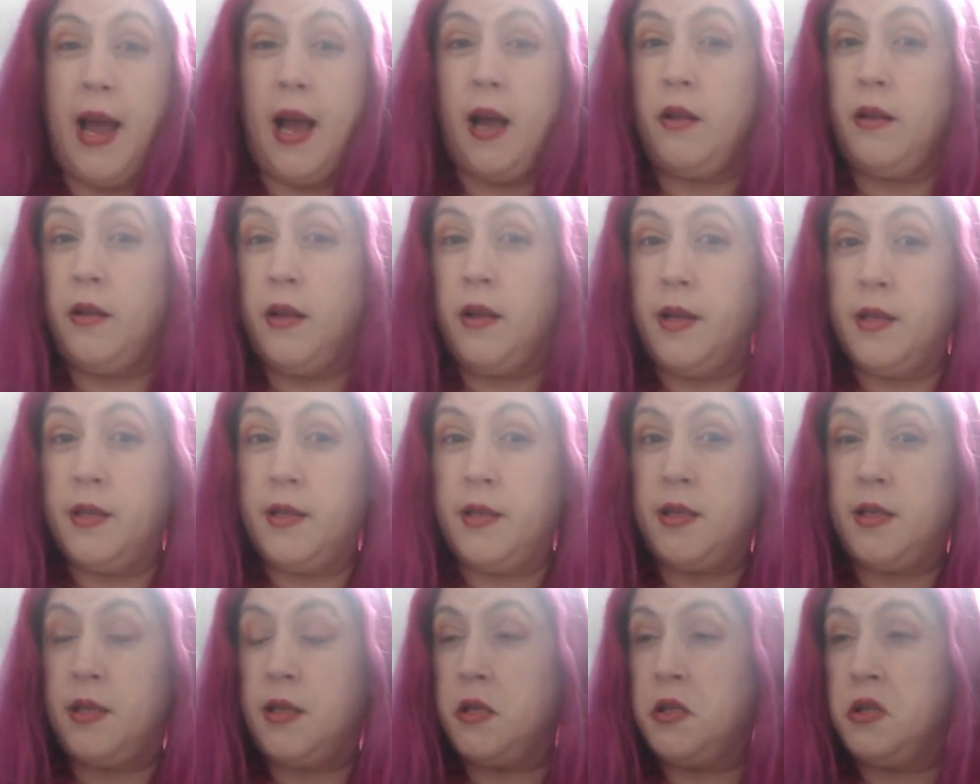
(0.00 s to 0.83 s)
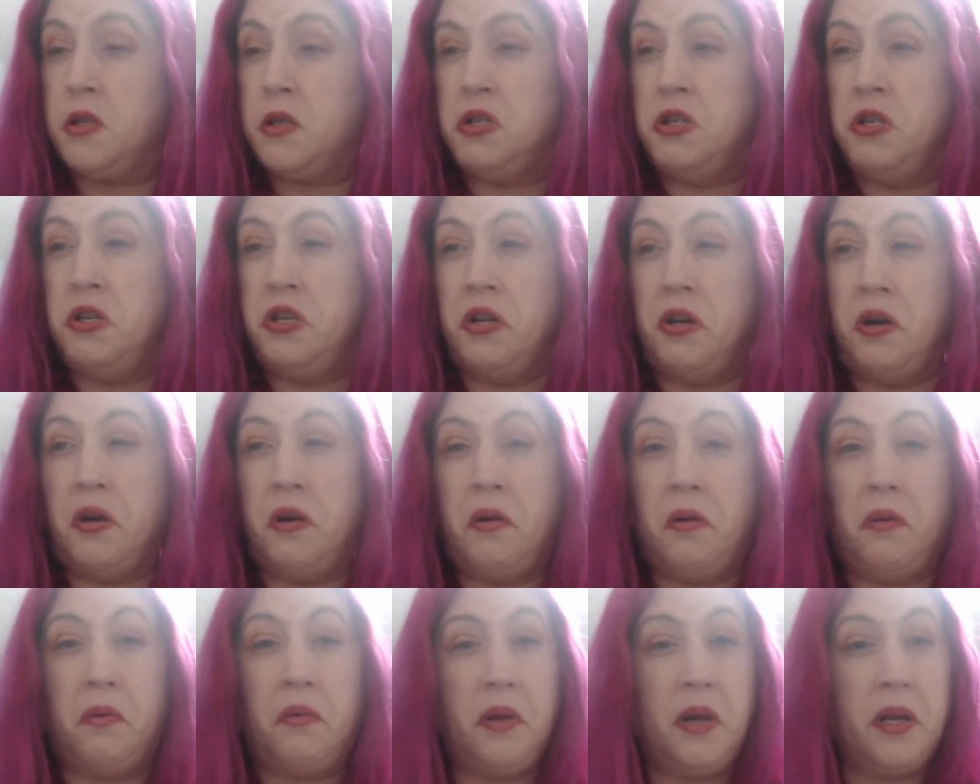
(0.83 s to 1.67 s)
outlets
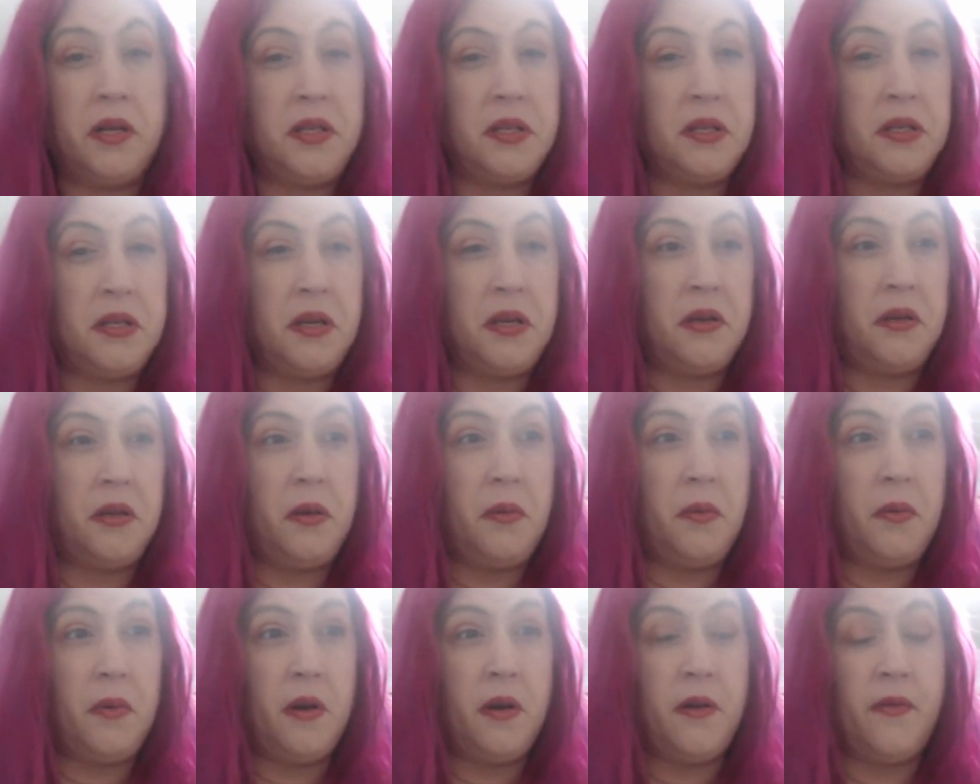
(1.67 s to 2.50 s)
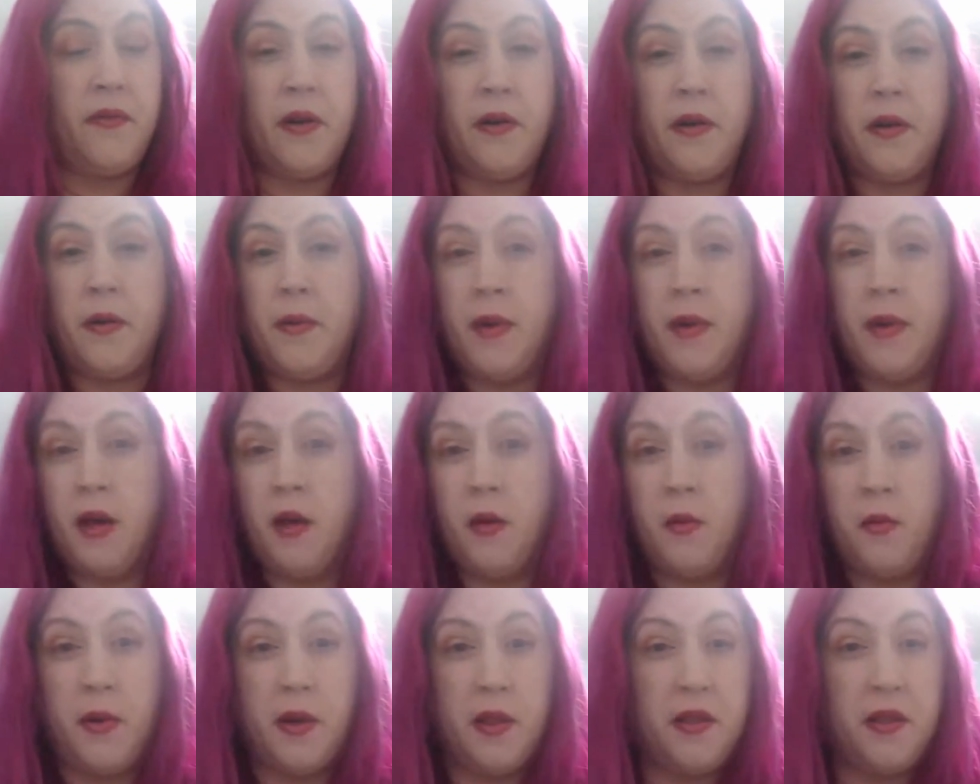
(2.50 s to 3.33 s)
don't necessarily work very well
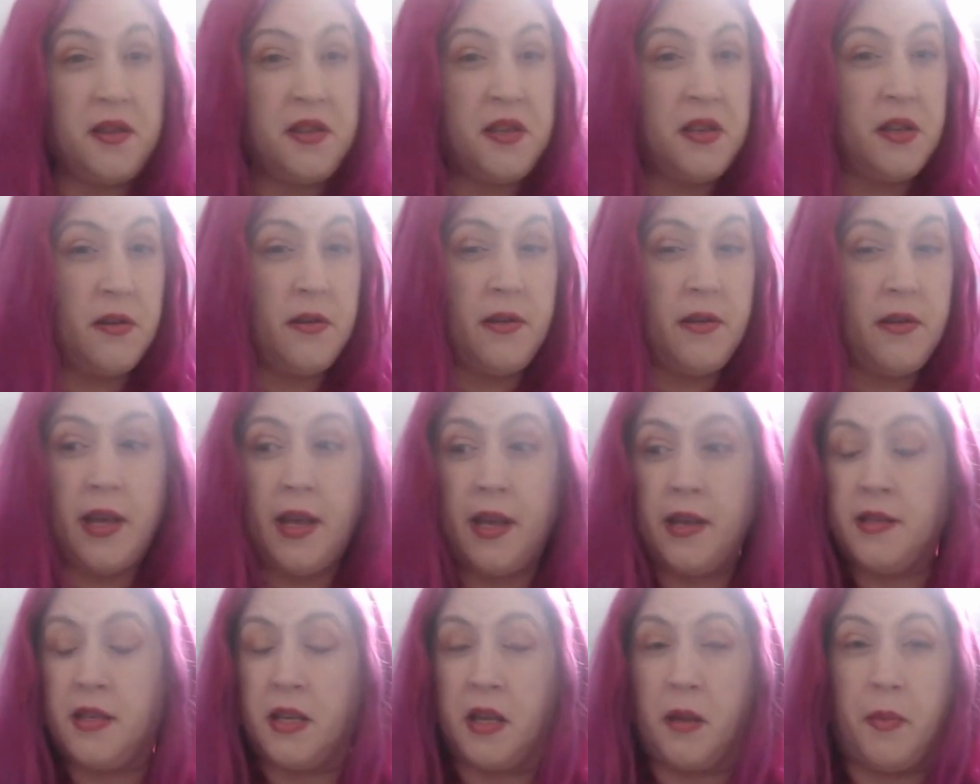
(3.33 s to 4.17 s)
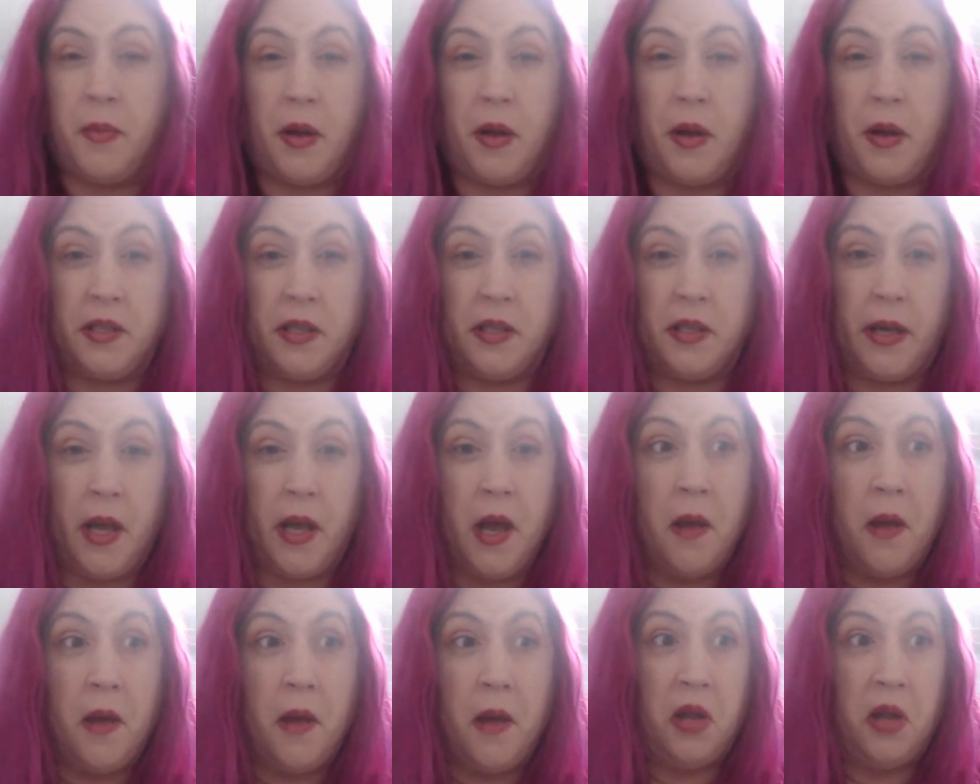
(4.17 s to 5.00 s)
with certain things. Like I'm also like
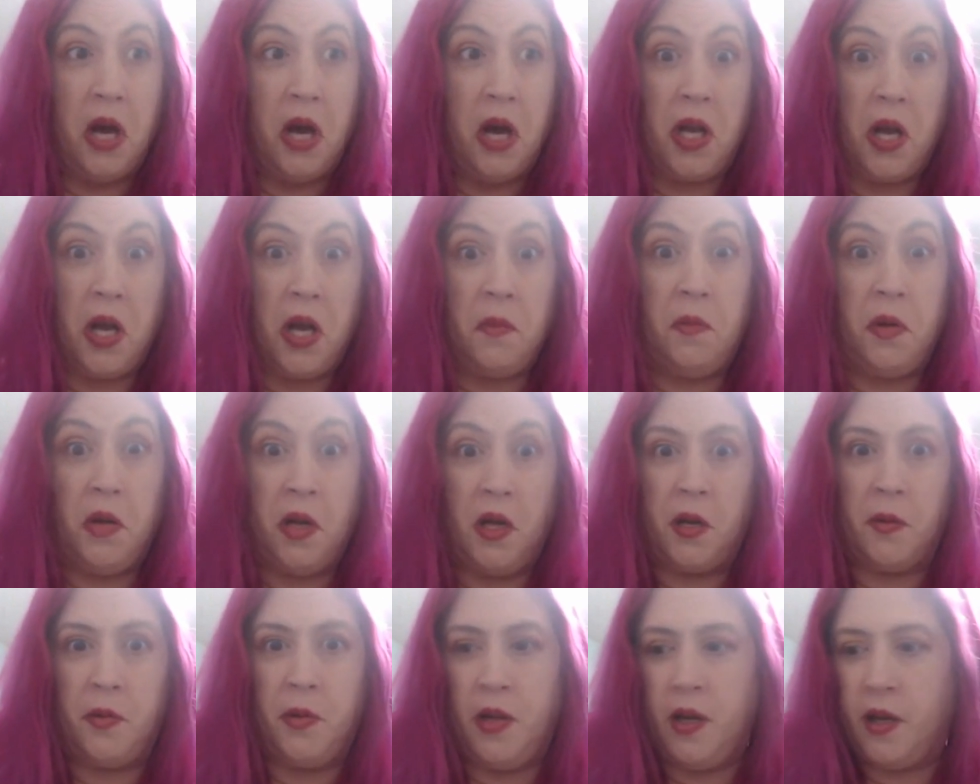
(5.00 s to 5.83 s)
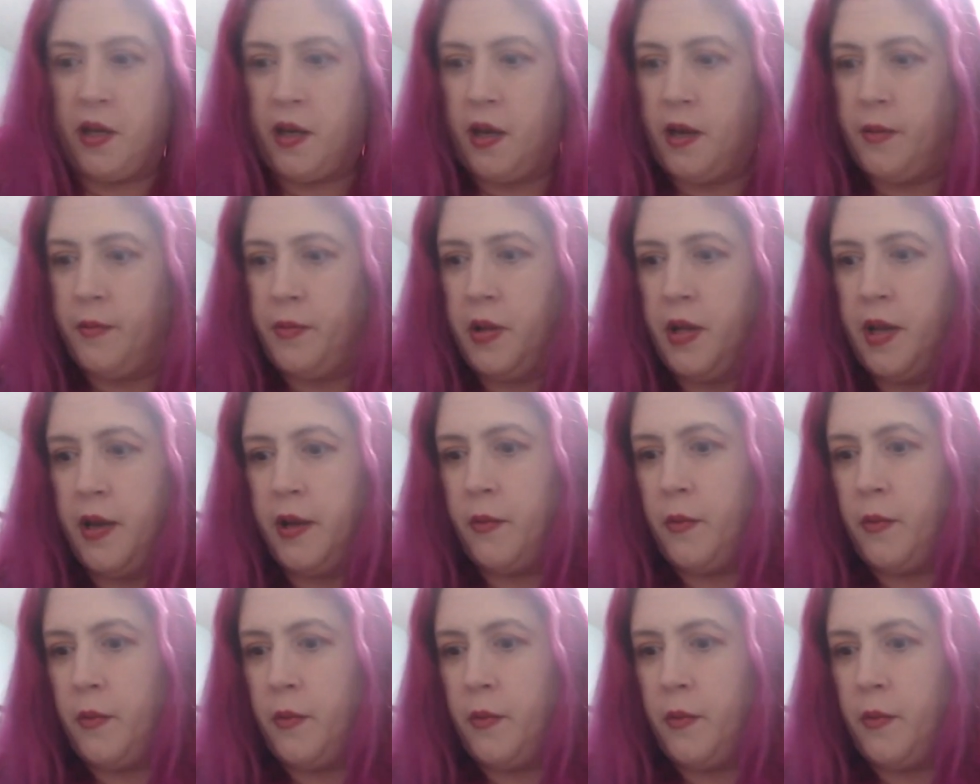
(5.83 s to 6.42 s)
plug, unplug, plug, unplug.